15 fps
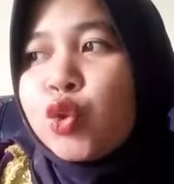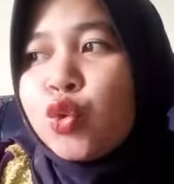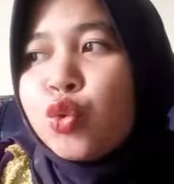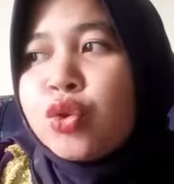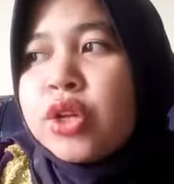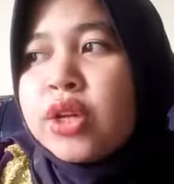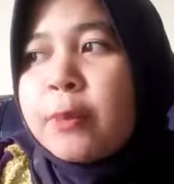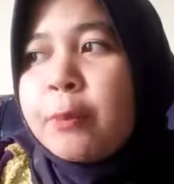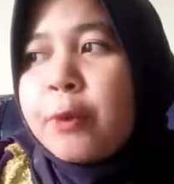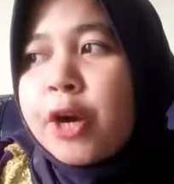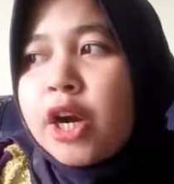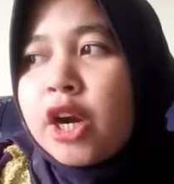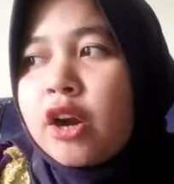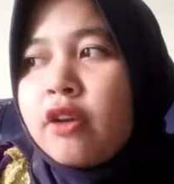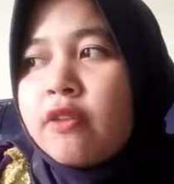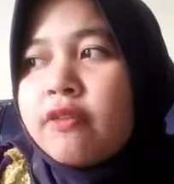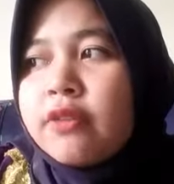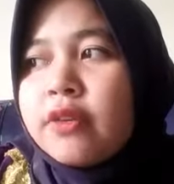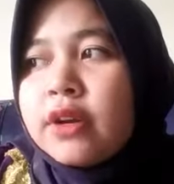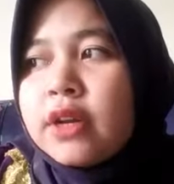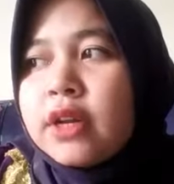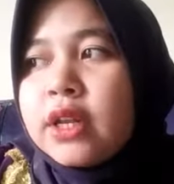to the part
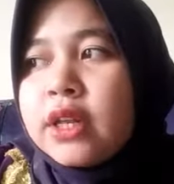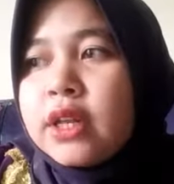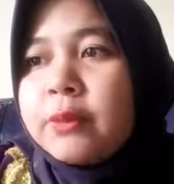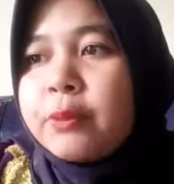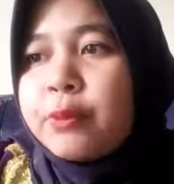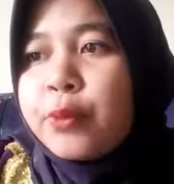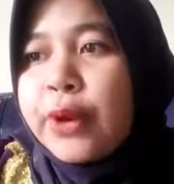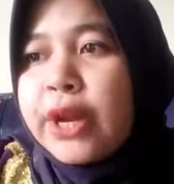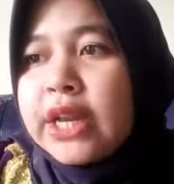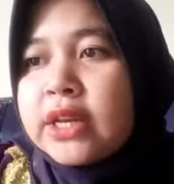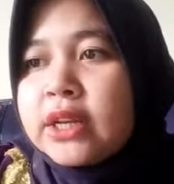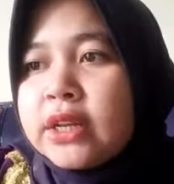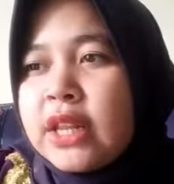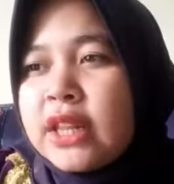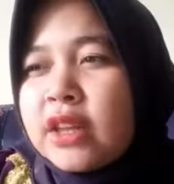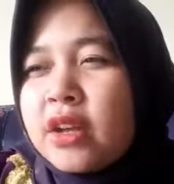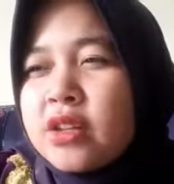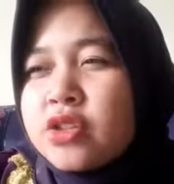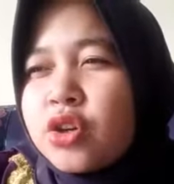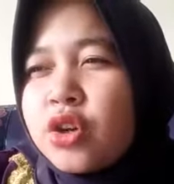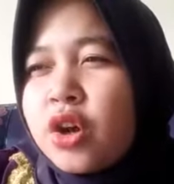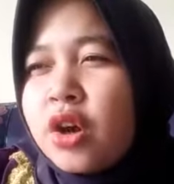of the brain that
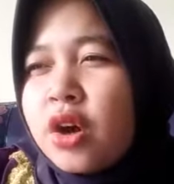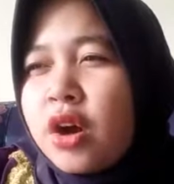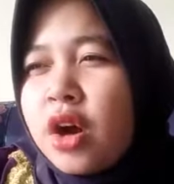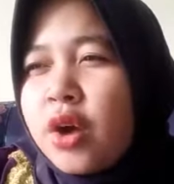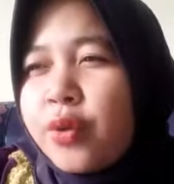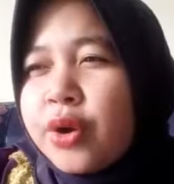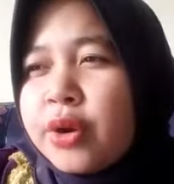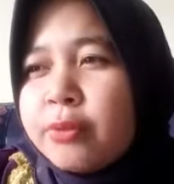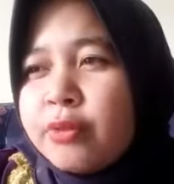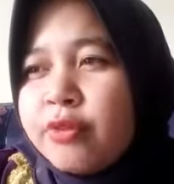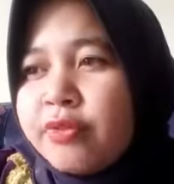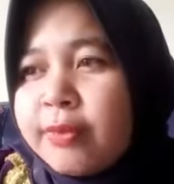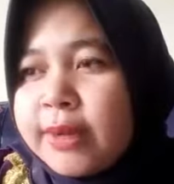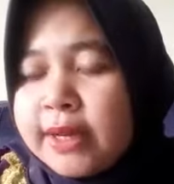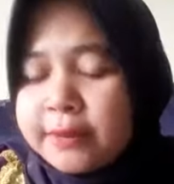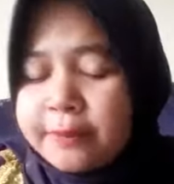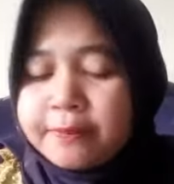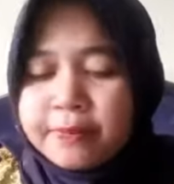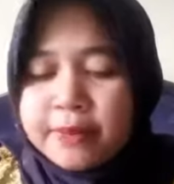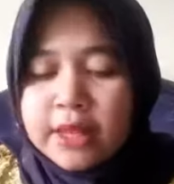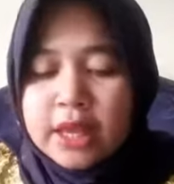control our movement.